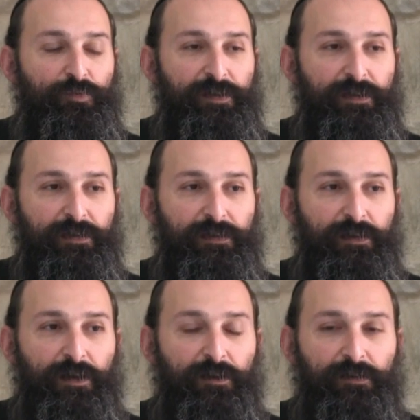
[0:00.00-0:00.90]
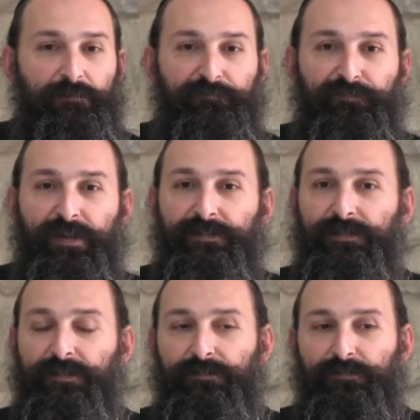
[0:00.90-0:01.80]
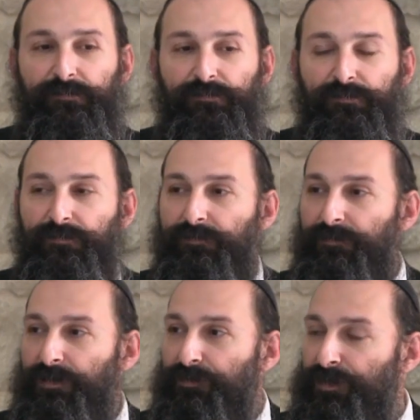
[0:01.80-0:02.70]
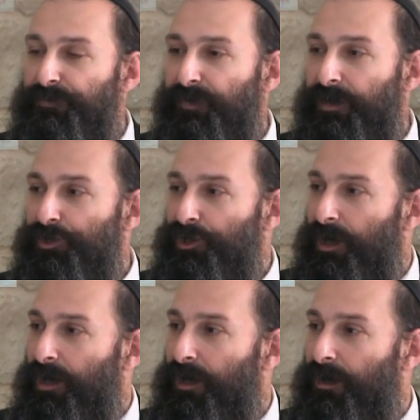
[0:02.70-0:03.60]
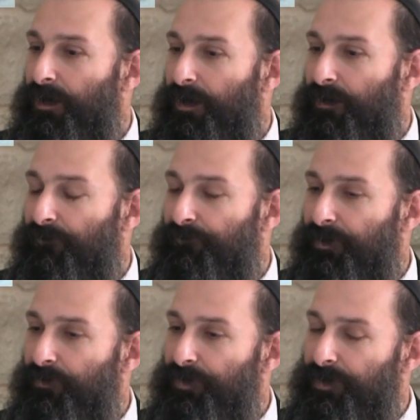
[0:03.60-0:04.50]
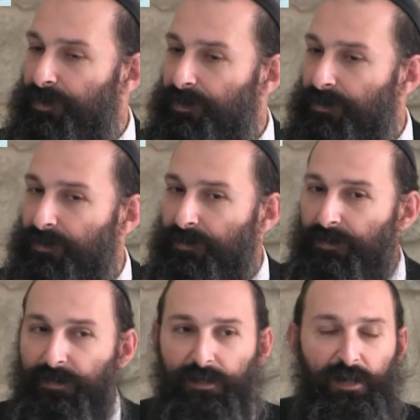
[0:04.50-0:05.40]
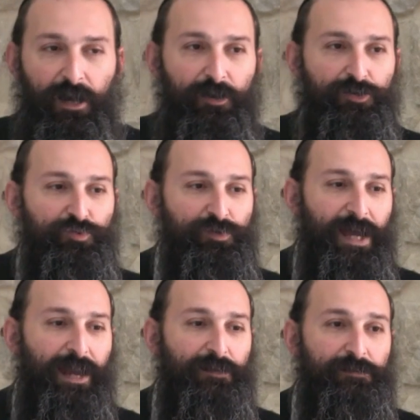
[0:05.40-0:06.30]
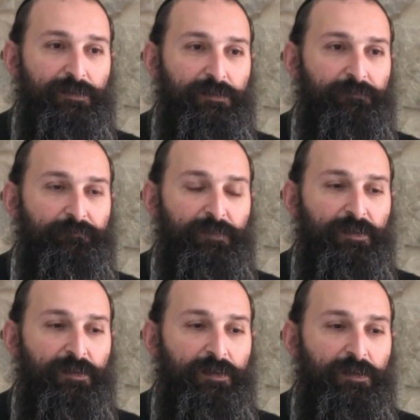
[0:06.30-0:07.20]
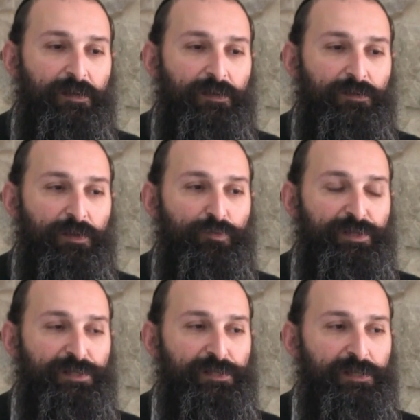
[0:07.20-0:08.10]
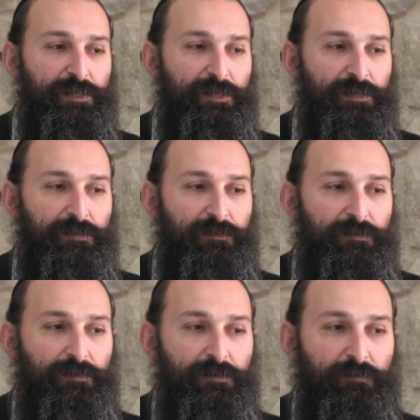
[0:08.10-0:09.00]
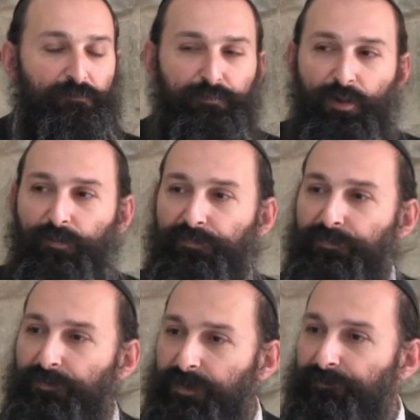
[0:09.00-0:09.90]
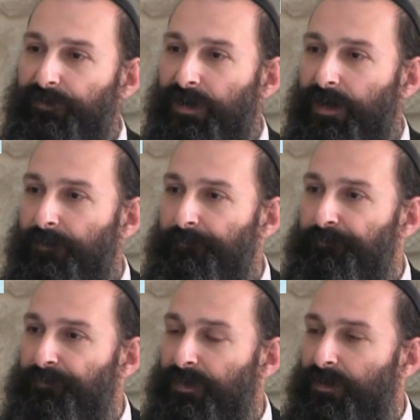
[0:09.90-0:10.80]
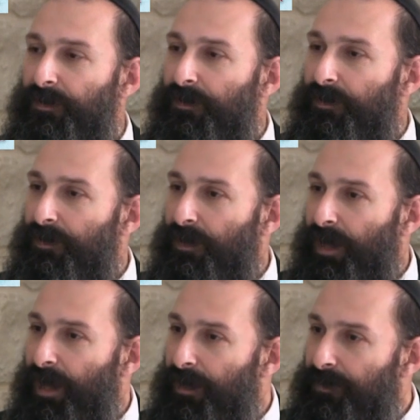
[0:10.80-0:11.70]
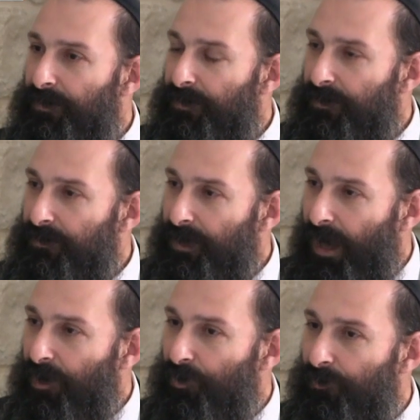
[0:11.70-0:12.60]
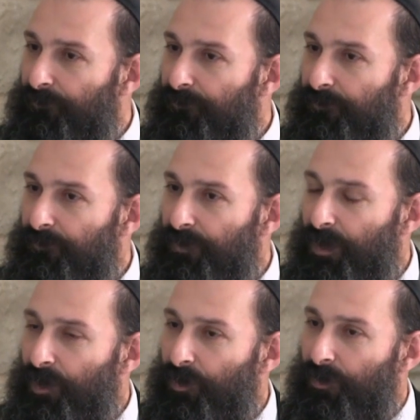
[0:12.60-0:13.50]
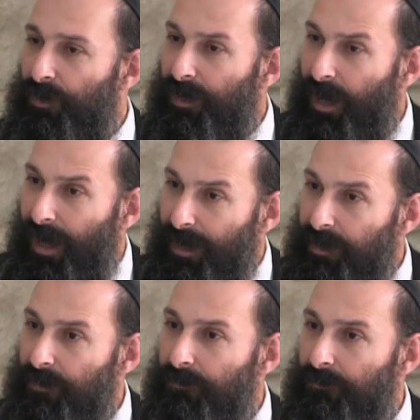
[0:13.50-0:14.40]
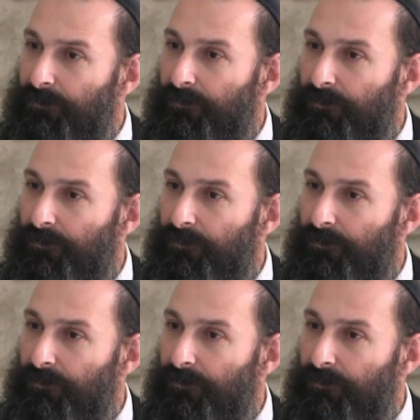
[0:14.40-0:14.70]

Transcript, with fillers: we are facing in this parasha a very harsh reality that we see both Rivka and Yaakov that are lying